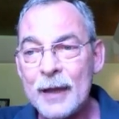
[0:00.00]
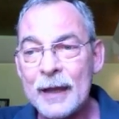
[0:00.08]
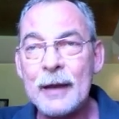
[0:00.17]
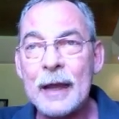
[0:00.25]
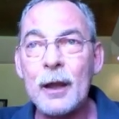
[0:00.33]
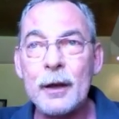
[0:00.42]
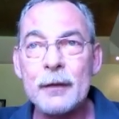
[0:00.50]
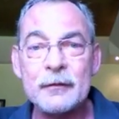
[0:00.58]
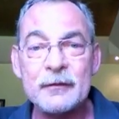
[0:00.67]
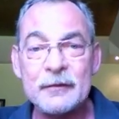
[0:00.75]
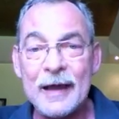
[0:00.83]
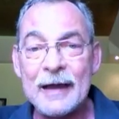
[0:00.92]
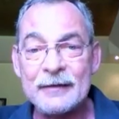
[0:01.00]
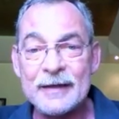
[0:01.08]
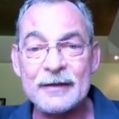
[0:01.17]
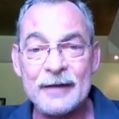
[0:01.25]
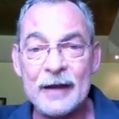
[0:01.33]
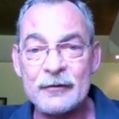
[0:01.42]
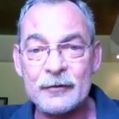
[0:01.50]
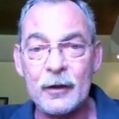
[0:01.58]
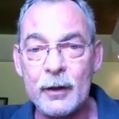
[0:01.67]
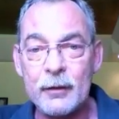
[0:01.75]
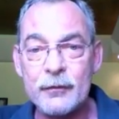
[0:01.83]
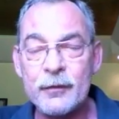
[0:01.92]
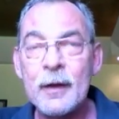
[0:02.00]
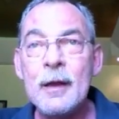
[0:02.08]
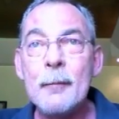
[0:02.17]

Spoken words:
And a lot of society attached a lot of